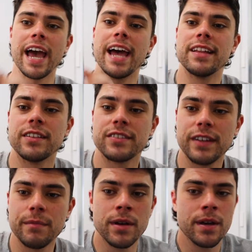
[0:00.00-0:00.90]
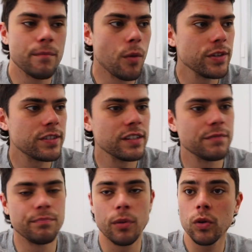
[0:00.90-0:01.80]
and some
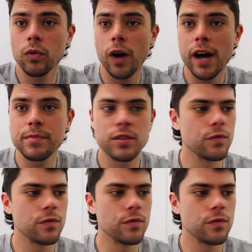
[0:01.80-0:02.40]
moistened ball wipes.